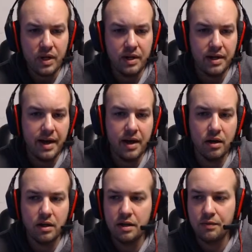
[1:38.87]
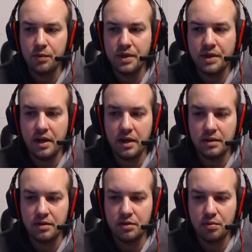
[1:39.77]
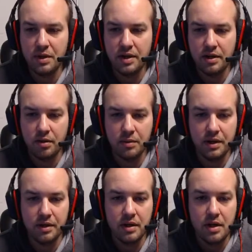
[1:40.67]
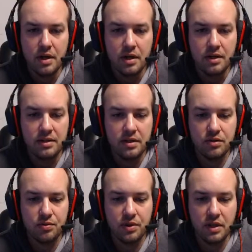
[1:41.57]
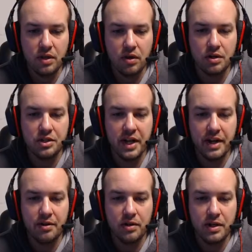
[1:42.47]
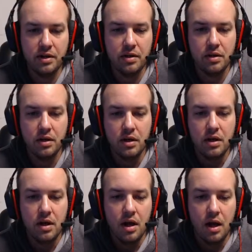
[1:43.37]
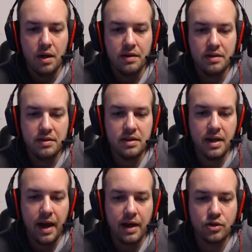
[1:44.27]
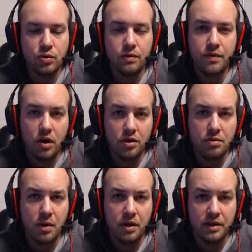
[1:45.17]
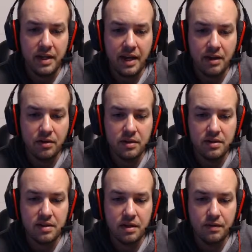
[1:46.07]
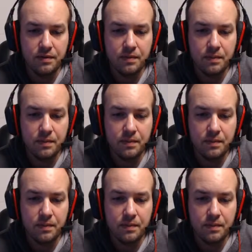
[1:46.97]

Now, if we uh, zoom in here a bit, see there's a really large candle here. Uh, this is the actual volume on the candle itself.